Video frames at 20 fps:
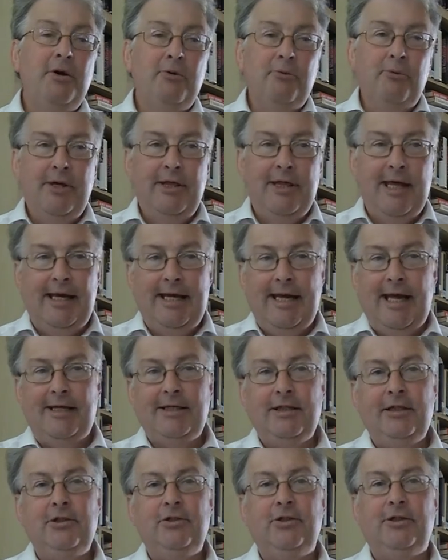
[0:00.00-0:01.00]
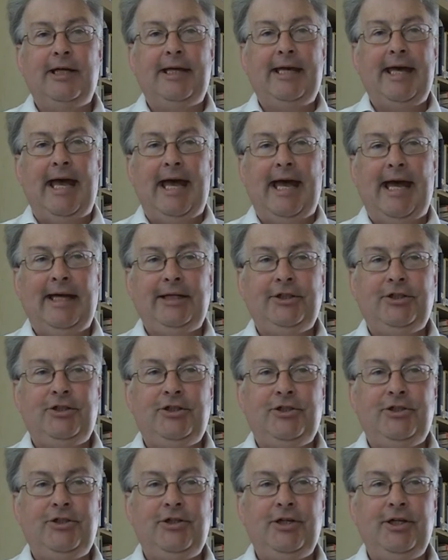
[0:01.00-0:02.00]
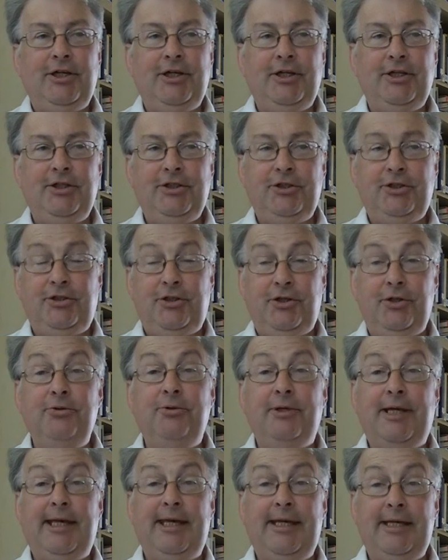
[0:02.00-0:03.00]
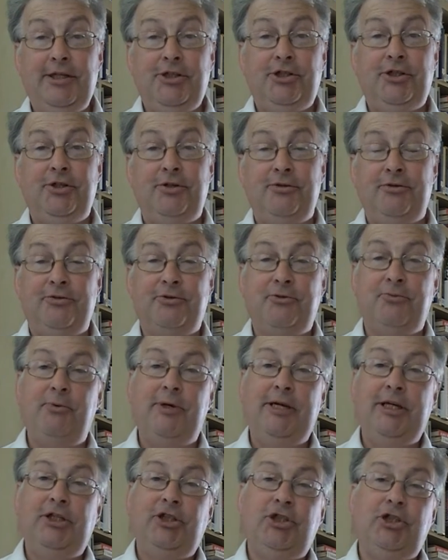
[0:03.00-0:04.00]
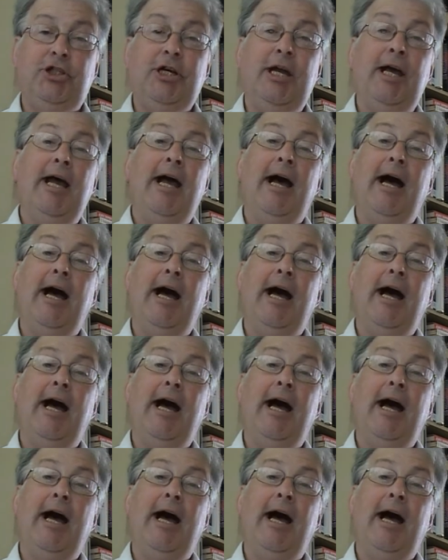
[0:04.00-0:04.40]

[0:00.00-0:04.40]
We then had a look at two key issues which,